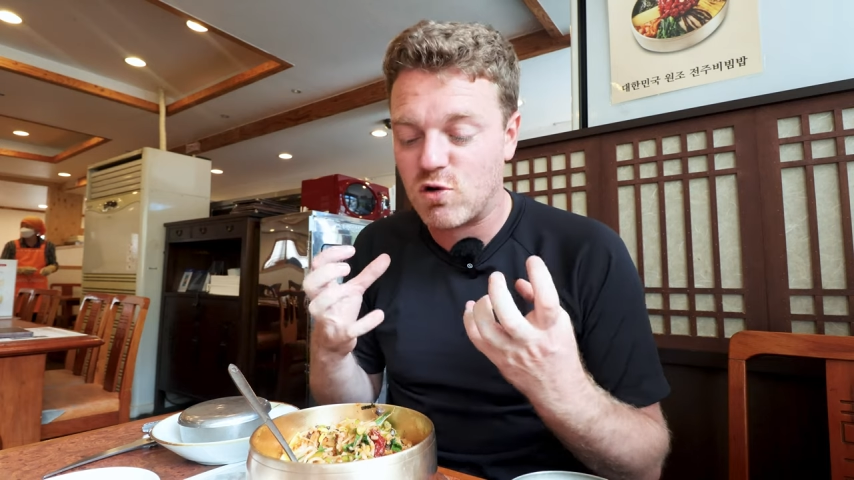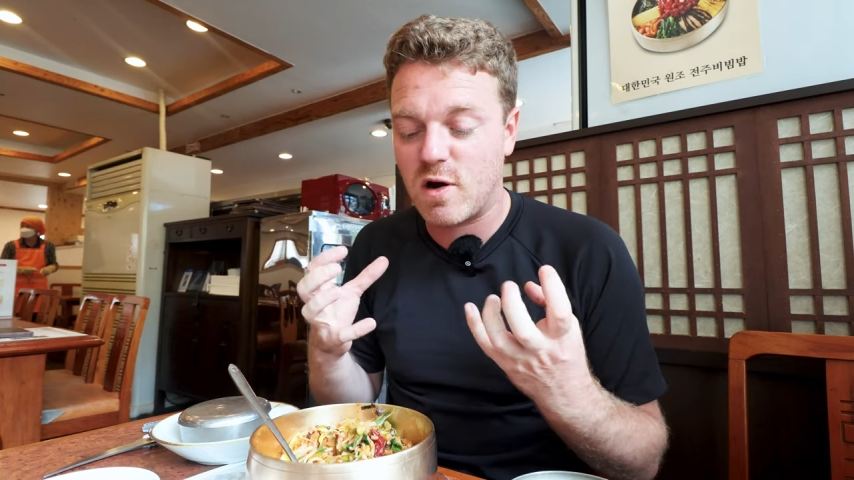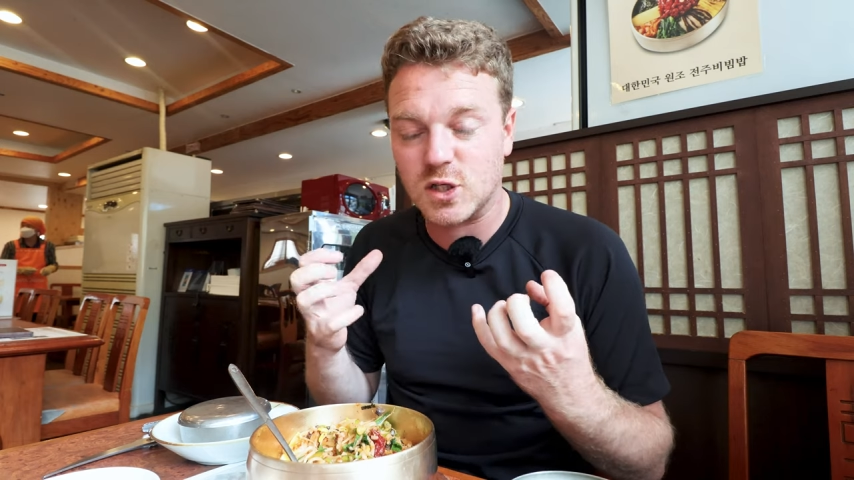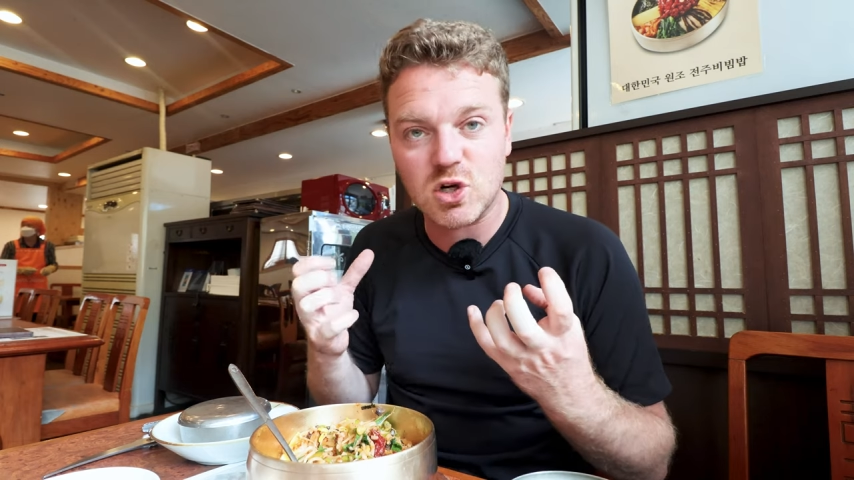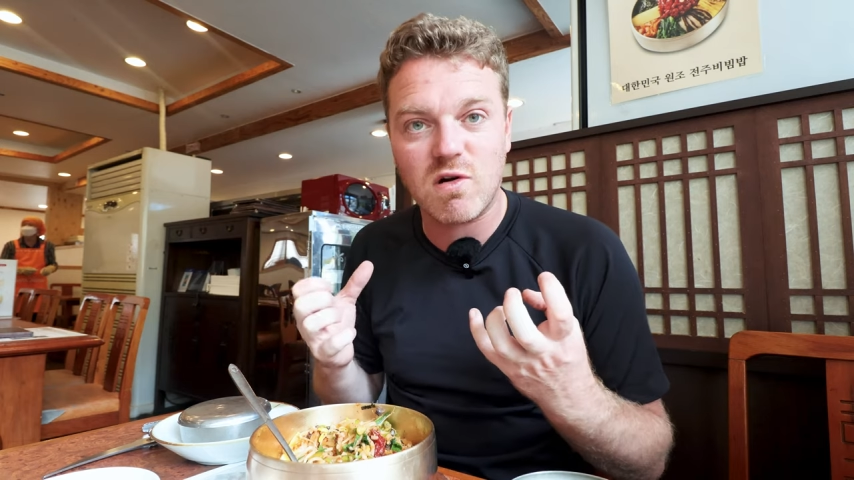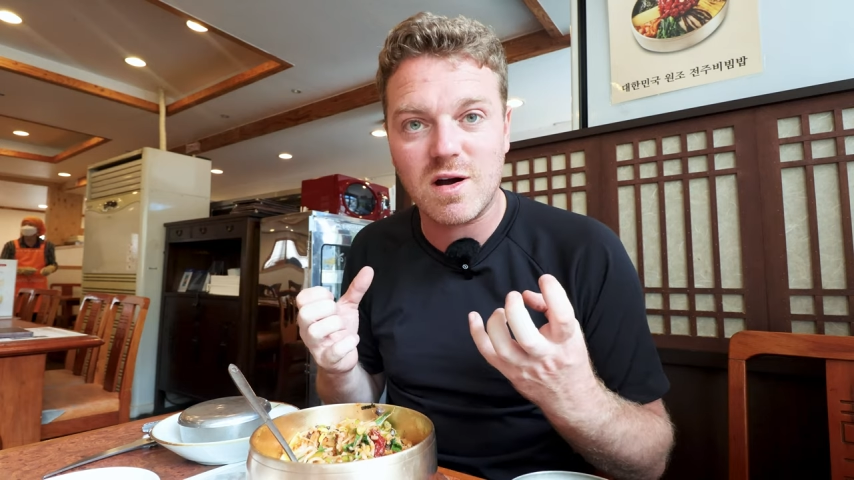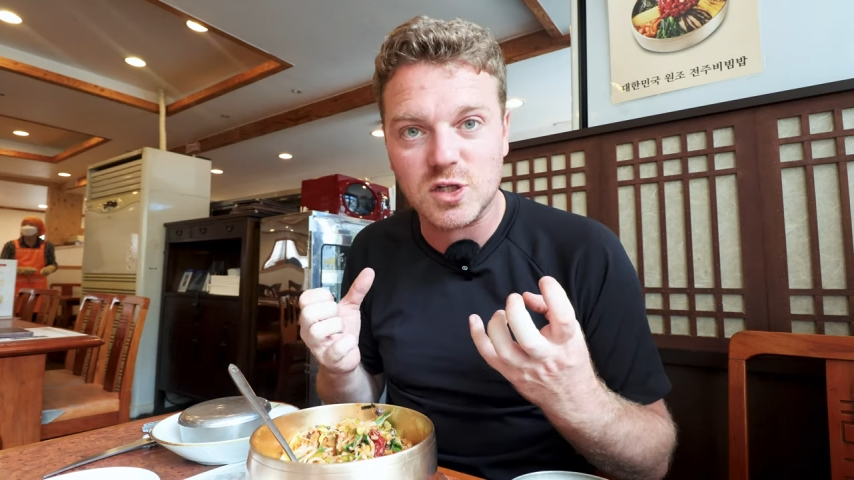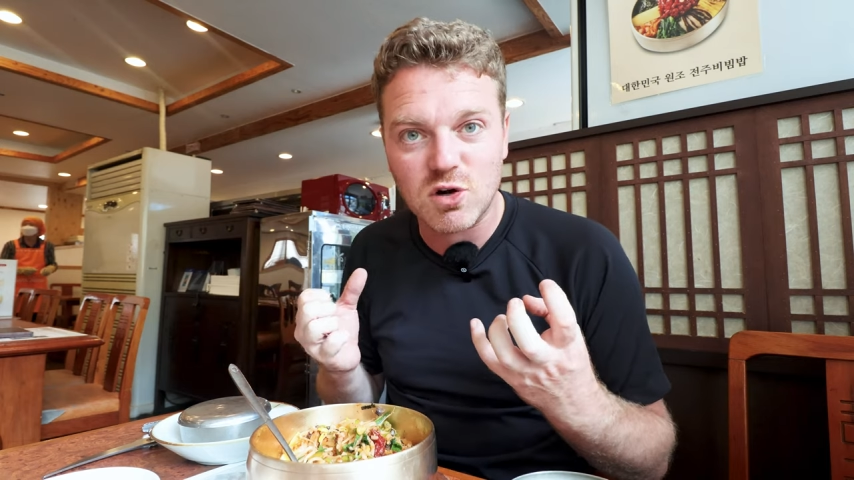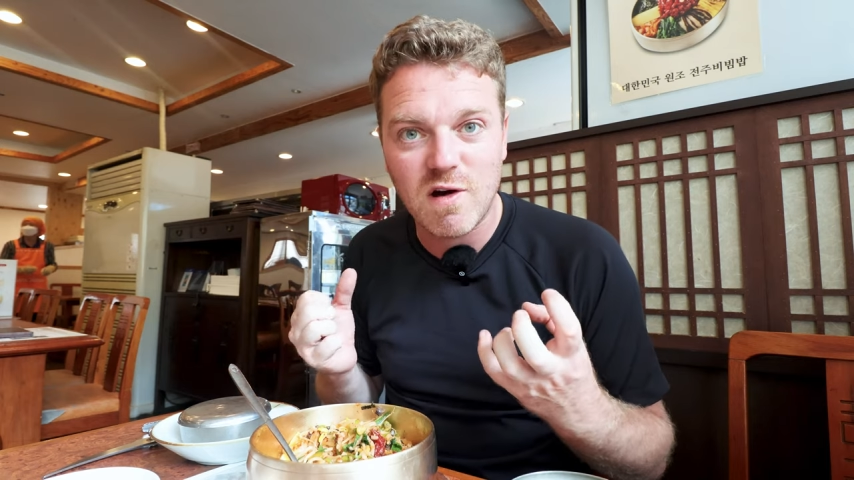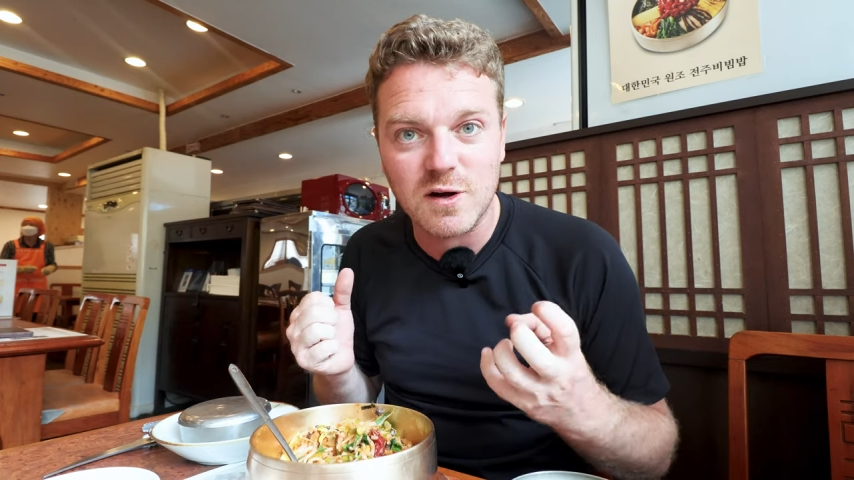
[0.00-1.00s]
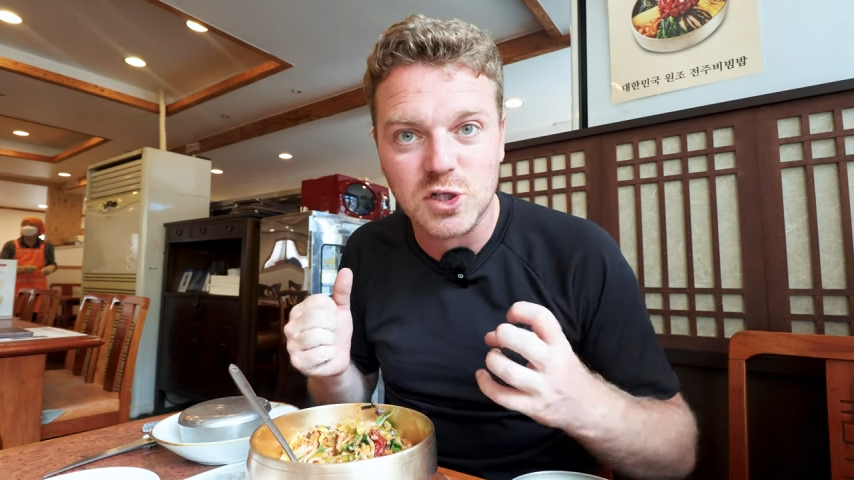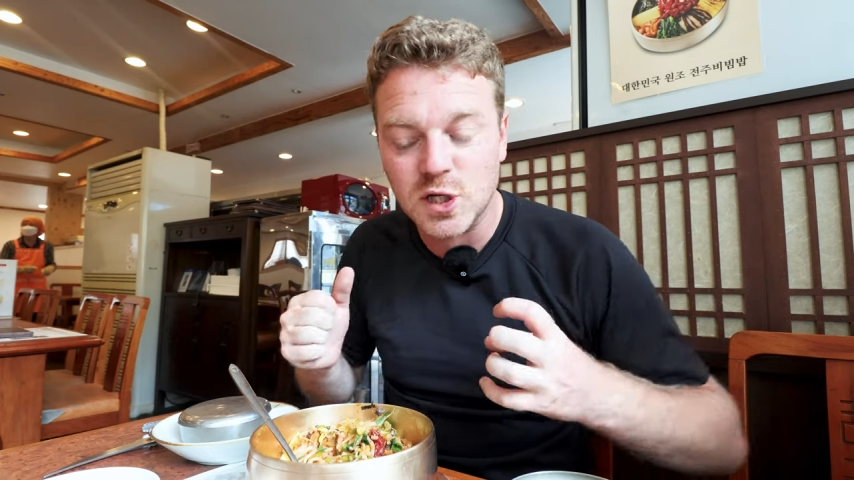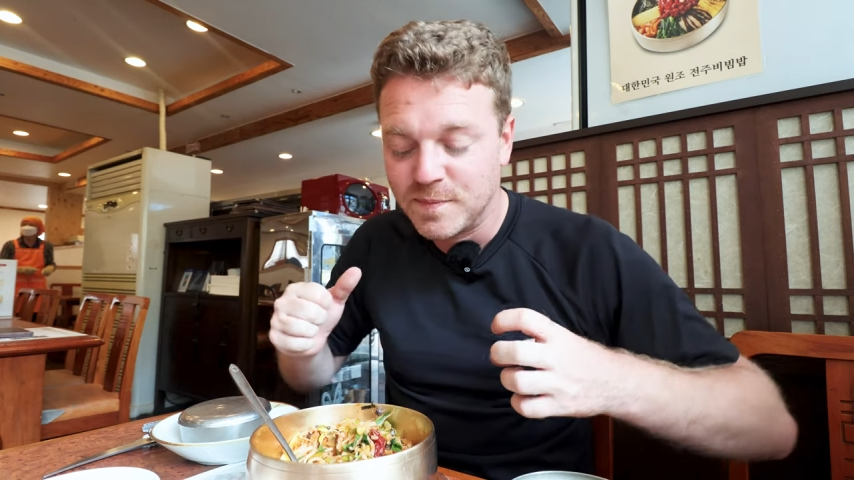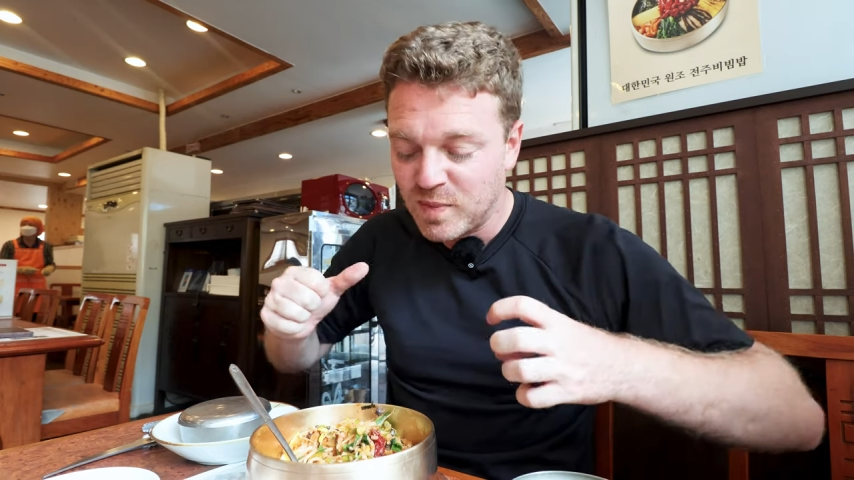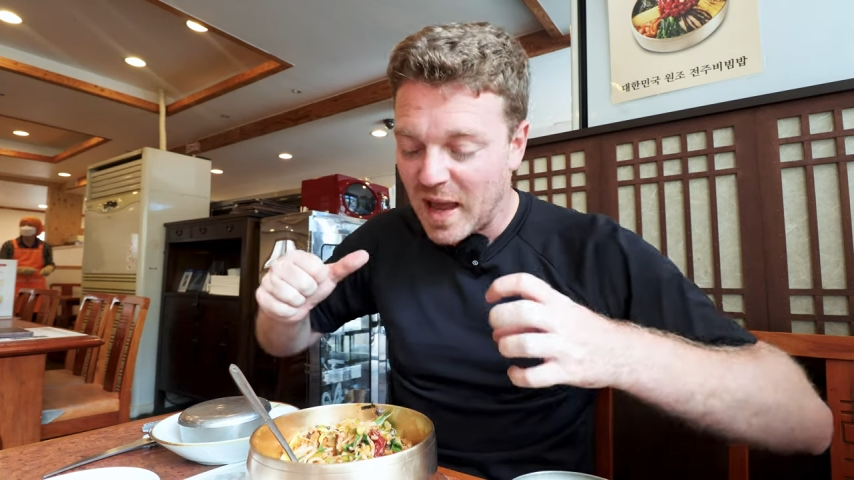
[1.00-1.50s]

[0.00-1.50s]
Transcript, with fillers: crunch, crunch, crunch,